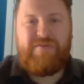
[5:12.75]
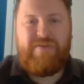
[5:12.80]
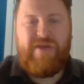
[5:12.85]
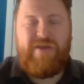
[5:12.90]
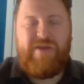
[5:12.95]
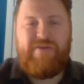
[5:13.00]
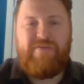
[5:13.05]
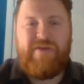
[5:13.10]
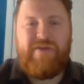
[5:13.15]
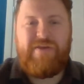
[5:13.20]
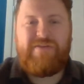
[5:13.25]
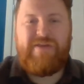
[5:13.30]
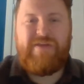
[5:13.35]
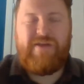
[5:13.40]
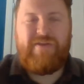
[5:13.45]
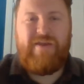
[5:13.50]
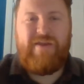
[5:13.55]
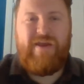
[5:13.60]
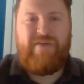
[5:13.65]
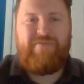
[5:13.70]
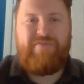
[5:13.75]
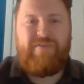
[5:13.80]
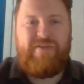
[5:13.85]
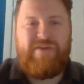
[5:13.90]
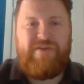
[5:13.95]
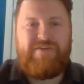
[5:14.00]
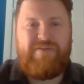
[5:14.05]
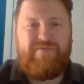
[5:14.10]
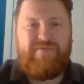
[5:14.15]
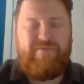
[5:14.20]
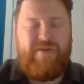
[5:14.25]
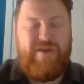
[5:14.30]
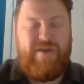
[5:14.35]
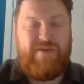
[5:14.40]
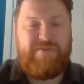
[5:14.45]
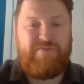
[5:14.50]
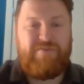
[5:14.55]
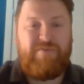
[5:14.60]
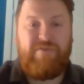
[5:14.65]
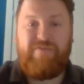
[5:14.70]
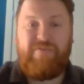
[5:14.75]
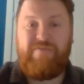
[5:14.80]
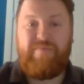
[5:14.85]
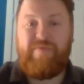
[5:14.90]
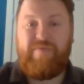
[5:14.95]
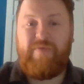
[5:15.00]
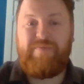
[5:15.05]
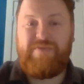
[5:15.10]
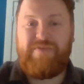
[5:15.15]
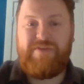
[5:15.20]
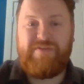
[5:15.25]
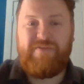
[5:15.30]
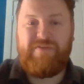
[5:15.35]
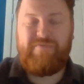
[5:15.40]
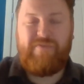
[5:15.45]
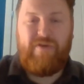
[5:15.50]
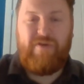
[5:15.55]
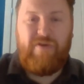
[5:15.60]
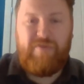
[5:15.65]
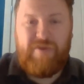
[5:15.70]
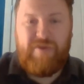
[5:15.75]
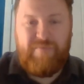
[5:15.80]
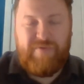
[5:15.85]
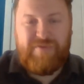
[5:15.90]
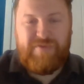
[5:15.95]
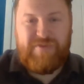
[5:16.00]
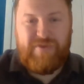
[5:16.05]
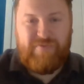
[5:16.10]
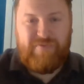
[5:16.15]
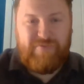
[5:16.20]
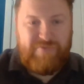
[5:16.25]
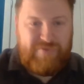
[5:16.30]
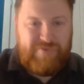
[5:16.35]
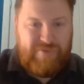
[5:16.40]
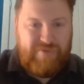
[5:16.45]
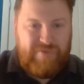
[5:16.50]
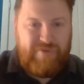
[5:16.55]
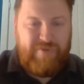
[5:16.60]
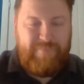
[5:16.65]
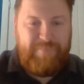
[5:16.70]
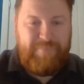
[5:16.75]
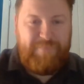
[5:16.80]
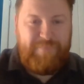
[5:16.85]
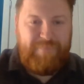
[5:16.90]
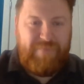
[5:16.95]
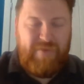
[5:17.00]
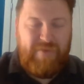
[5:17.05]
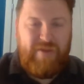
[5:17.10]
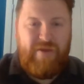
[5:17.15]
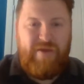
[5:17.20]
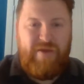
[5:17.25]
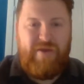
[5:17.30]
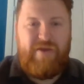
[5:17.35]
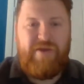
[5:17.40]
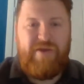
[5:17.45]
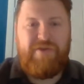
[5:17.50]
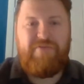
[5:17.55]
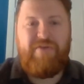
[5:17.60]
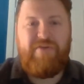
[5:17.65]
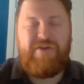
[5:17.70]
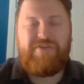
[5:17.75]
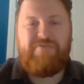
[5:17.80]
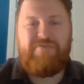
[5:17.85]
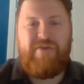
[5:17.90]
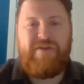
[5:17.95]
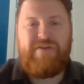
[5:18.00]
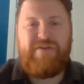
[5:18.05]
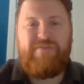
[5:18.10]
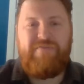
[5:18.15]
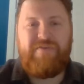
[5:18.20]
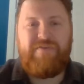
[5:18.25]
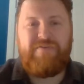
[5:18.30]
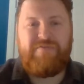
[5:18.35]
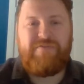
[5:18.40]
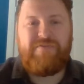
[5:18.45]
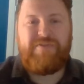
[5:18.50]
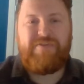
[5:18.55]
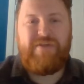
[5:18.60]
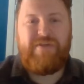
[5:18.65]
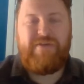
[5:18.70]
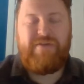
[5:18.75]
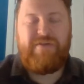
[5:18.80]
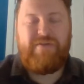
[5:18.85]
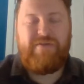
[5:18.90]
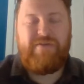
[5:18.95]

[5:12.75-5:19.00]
they don't exactly have a list of here's all of the properties that have got occupancy clauses on them, it creates great difficulty.